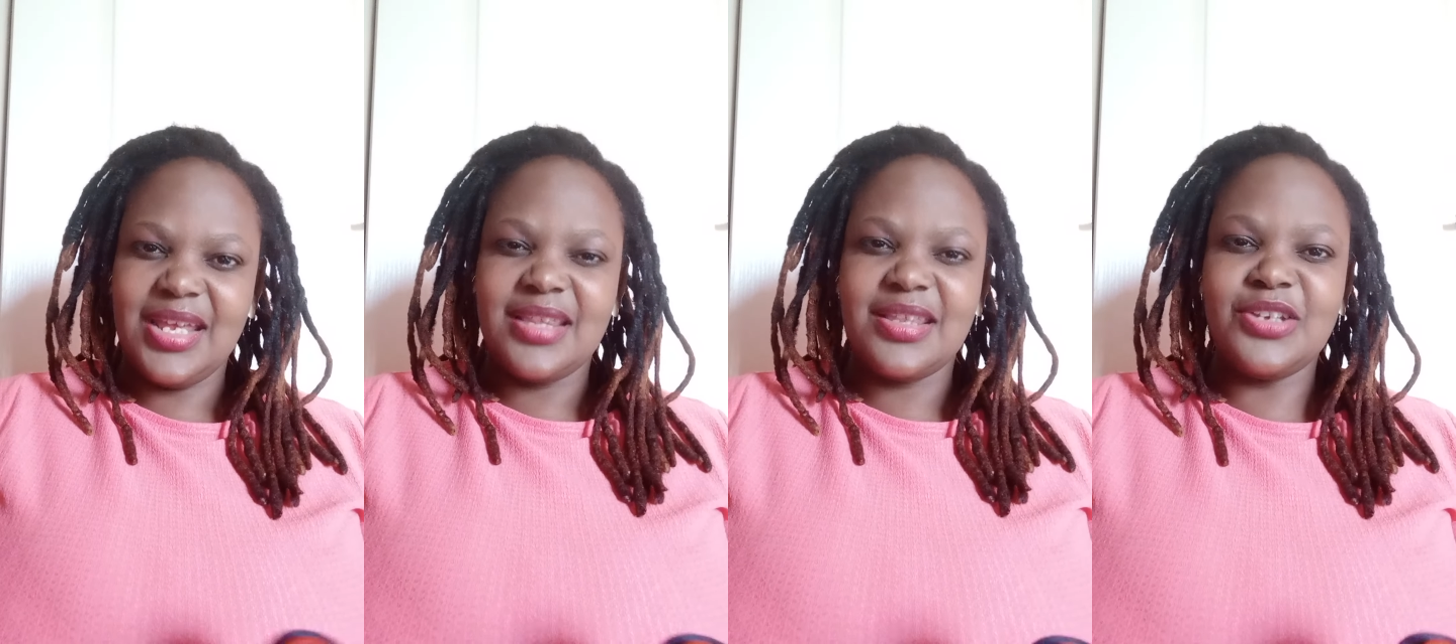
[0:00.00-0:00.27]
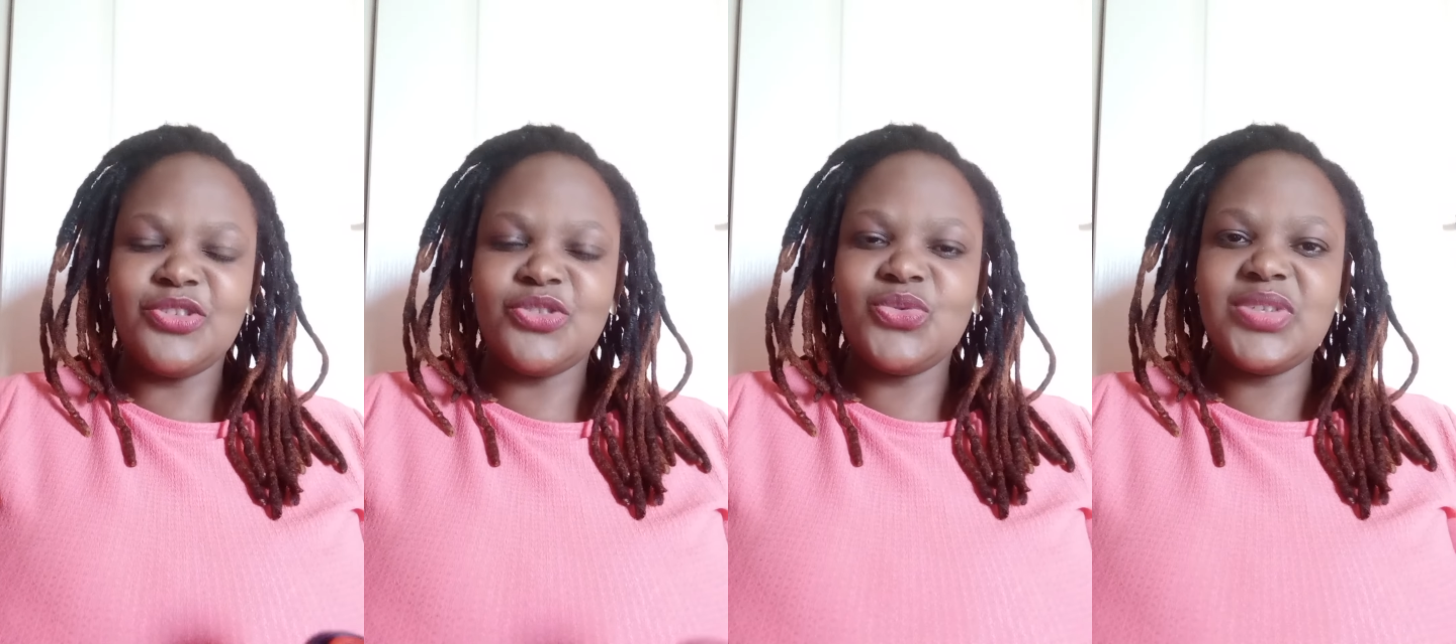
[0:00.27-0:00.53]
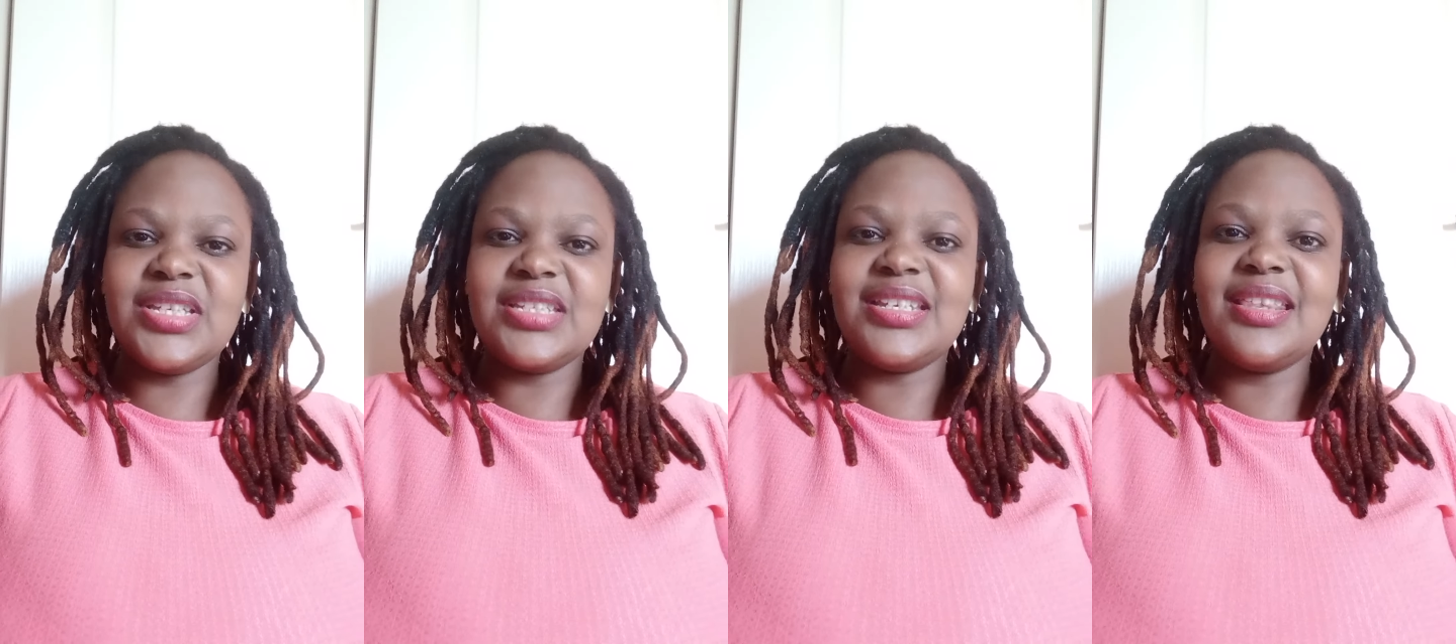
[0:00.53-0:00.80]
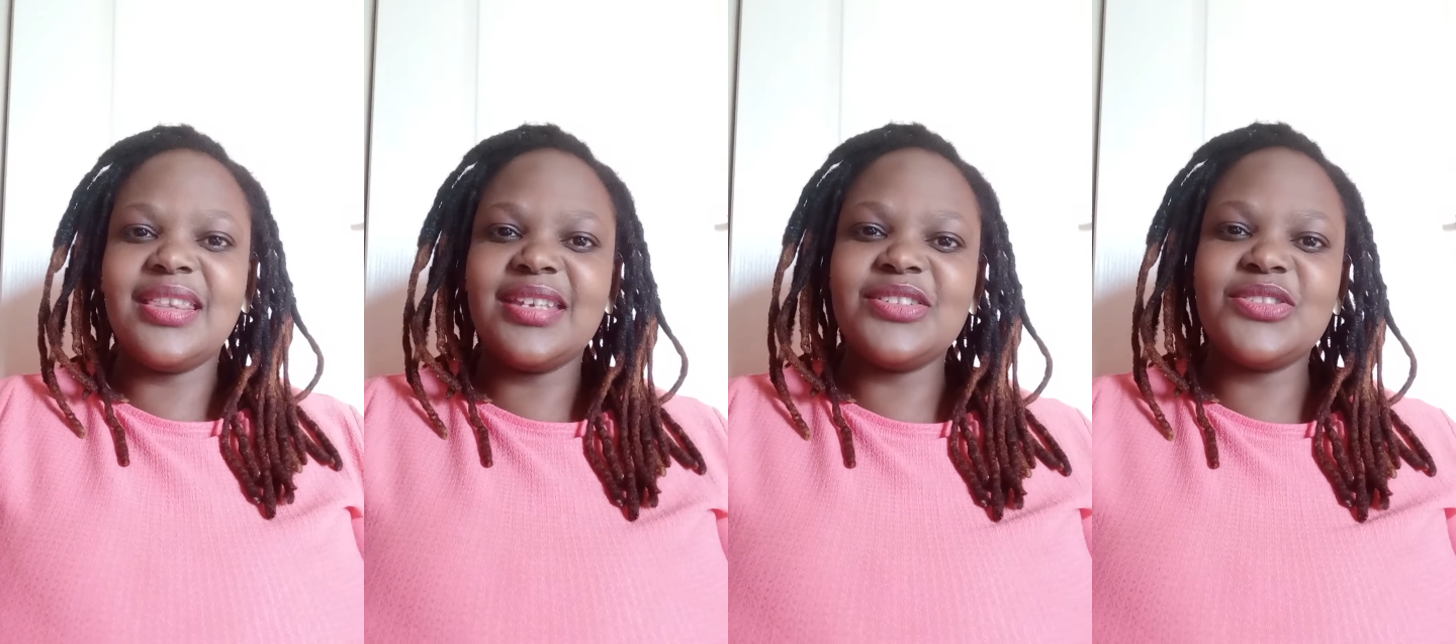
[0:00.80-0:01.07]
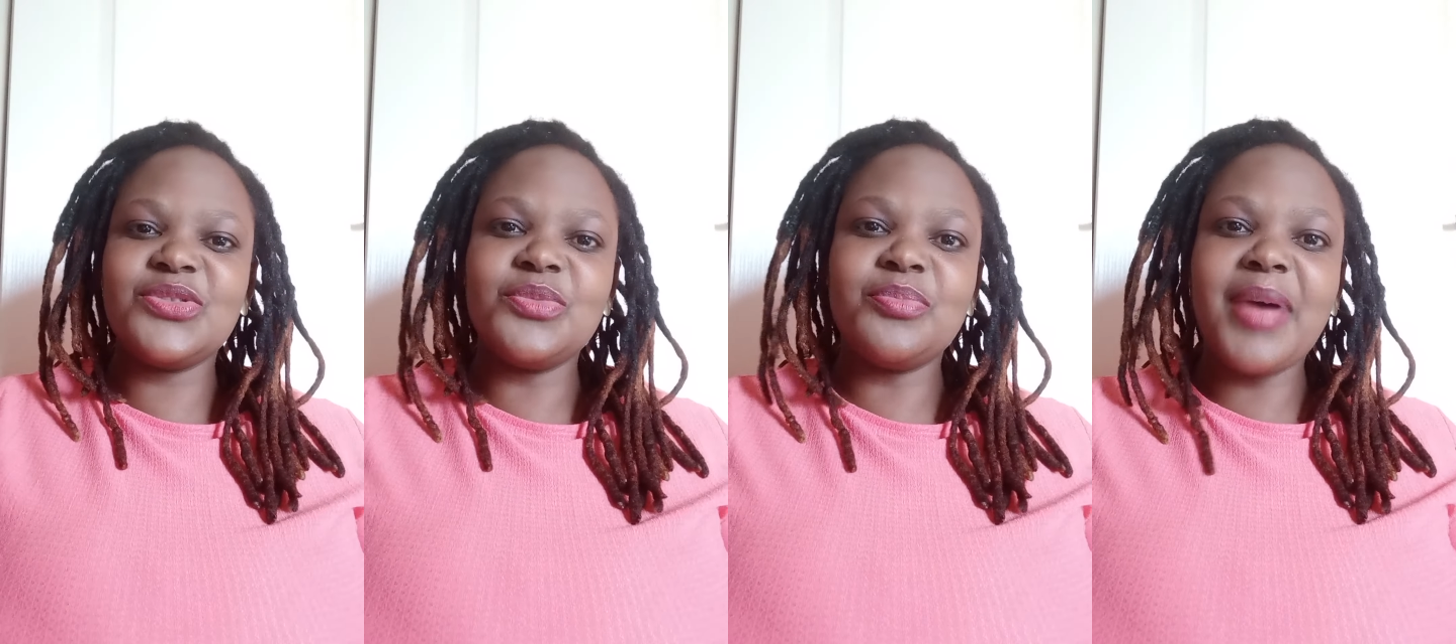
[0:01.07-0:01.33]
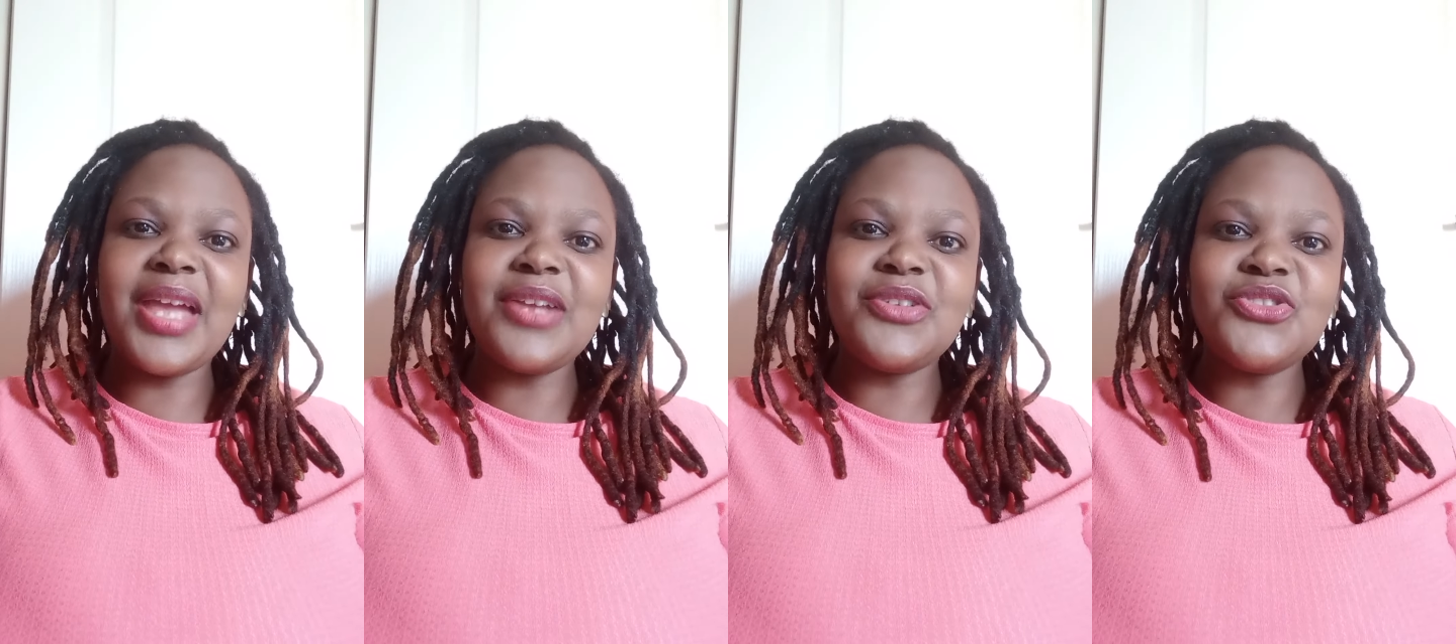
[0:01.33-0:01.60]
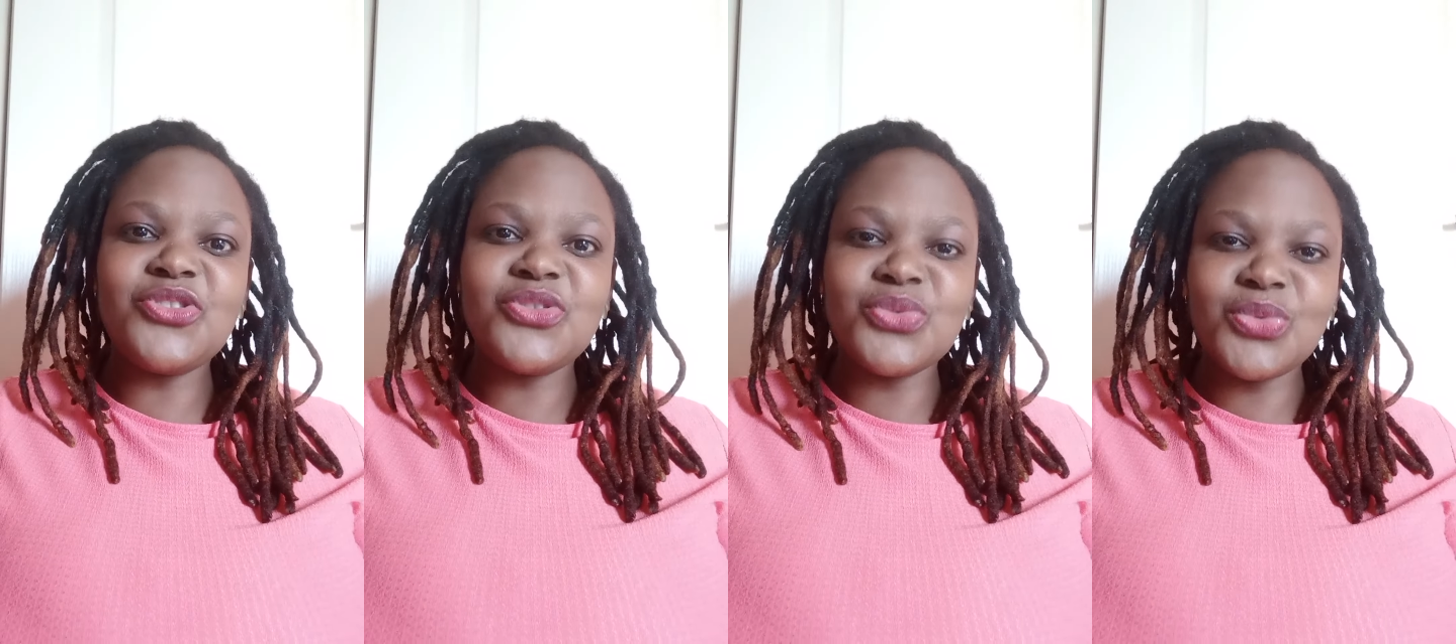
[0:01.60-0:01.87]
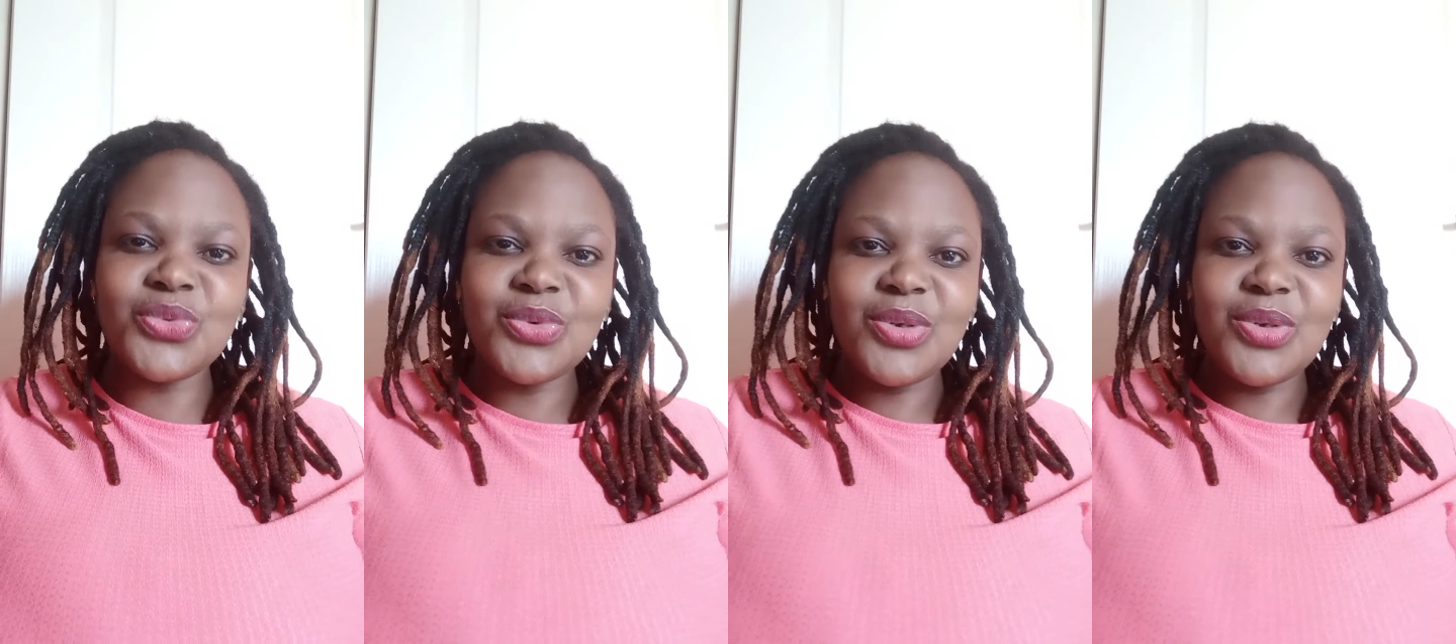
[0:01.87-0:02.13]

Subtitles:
They do certain things to bind you.